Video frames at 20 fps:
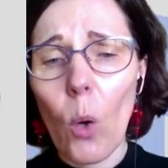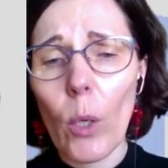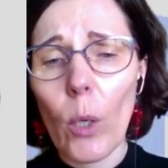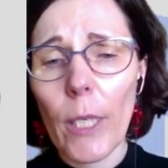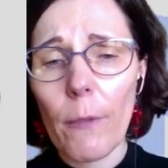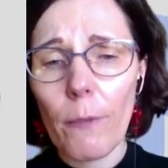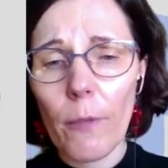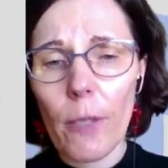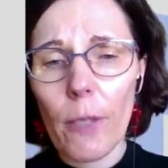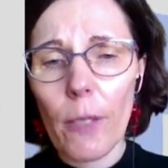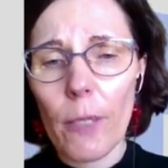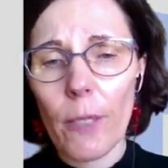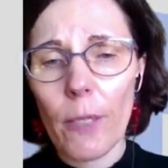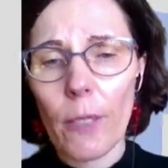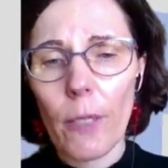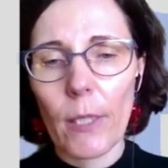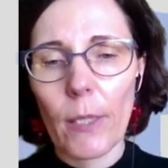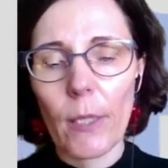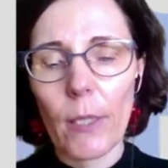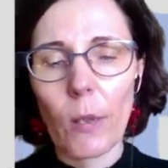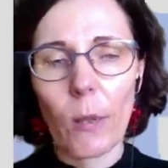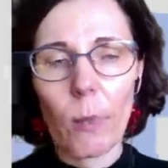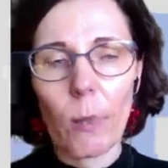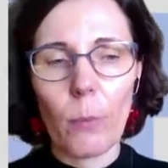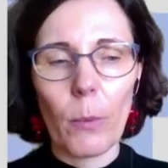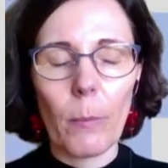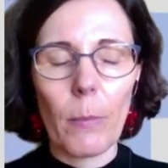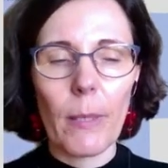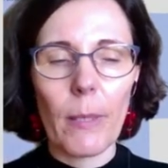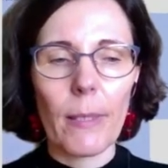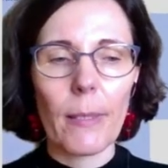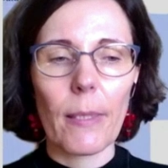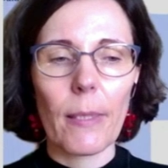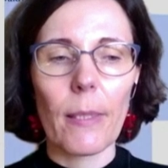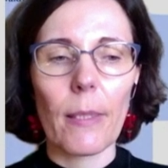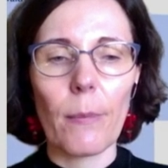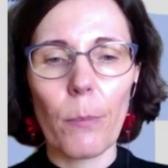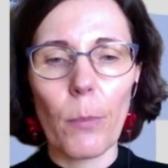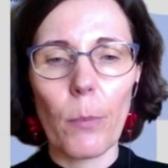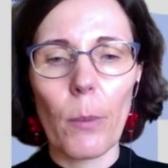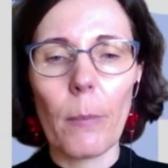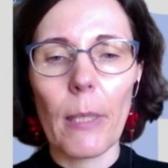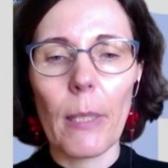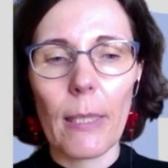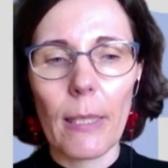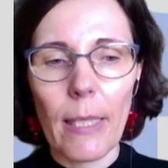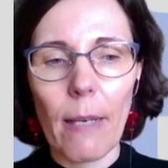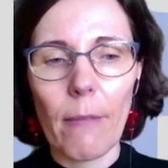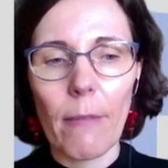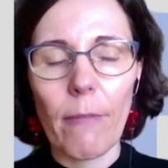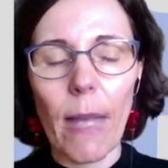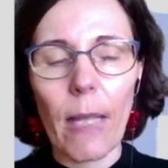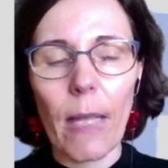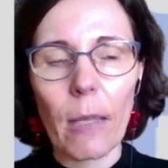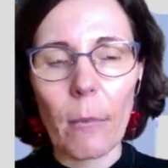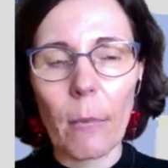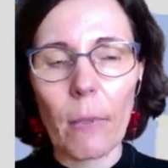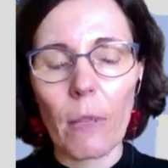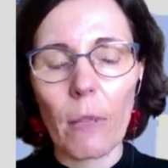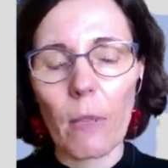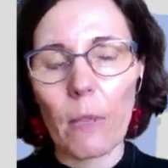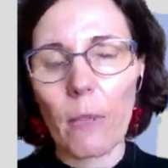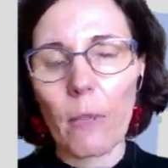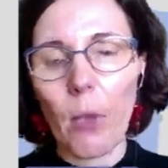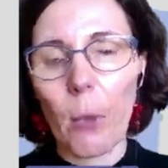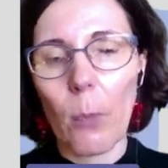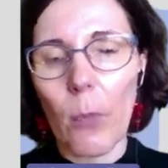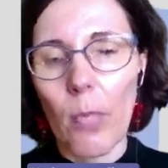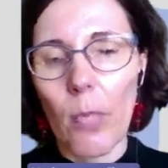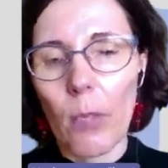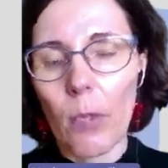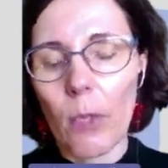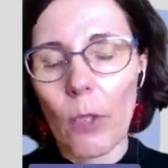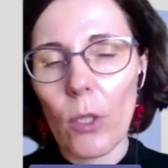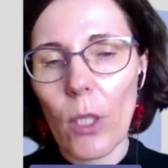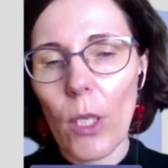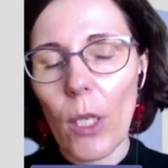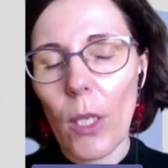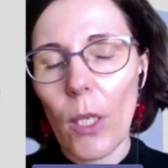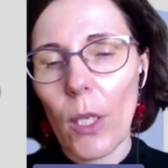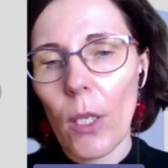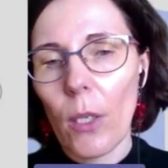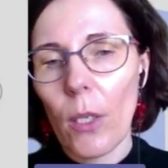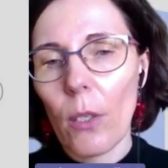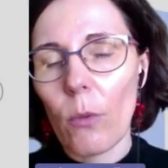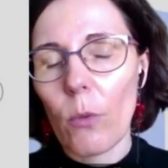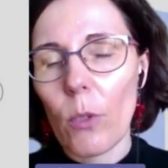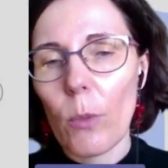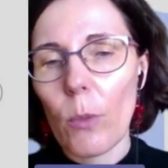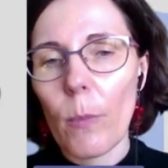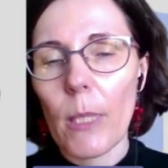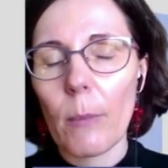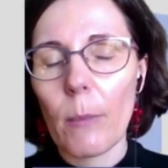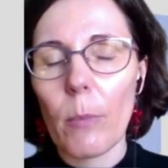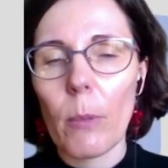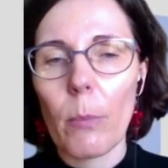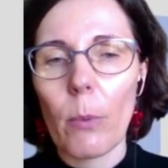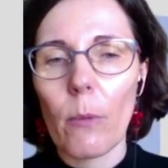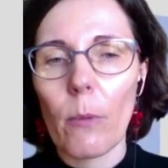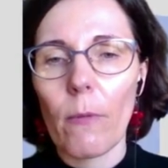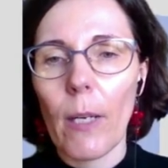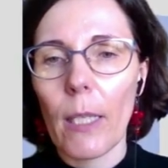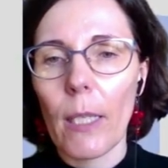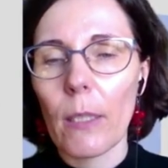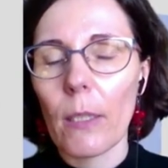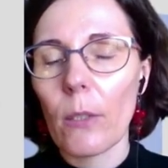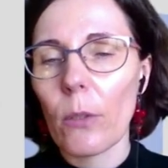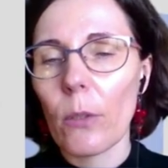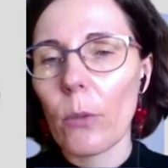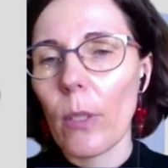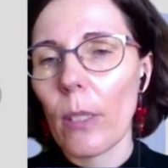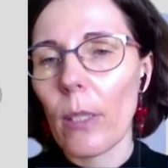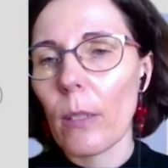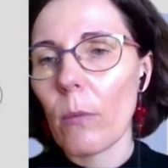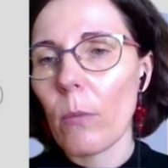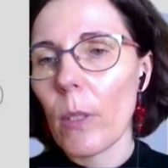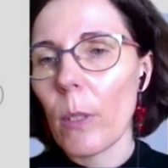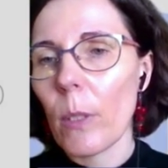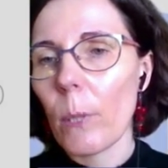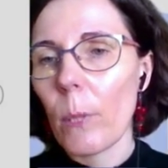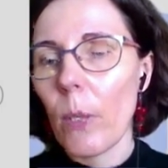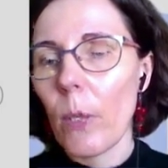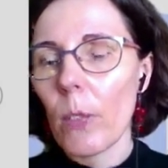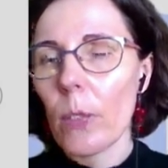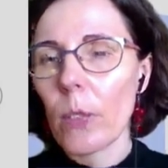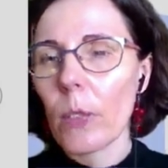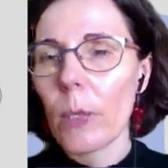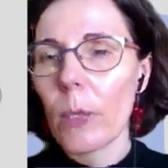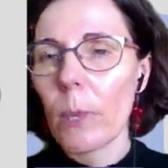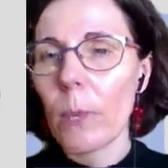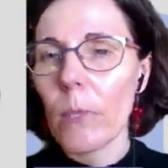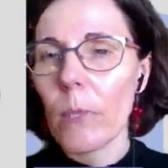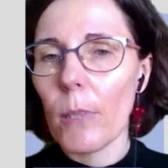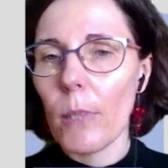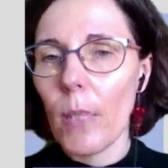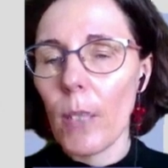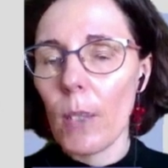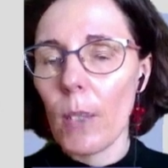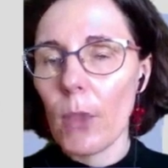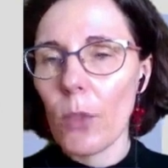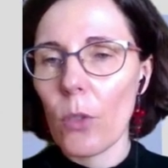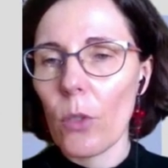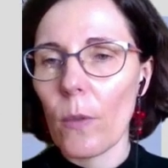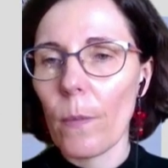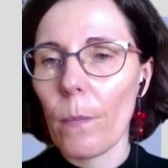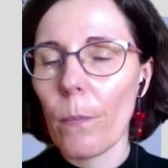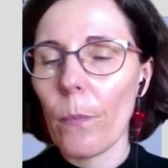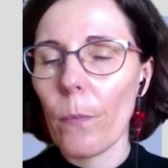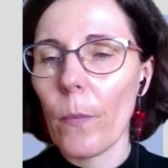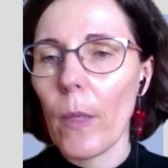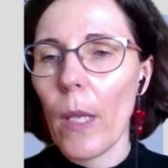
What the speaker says: or references to publicly available information, which must be provided together with the project application.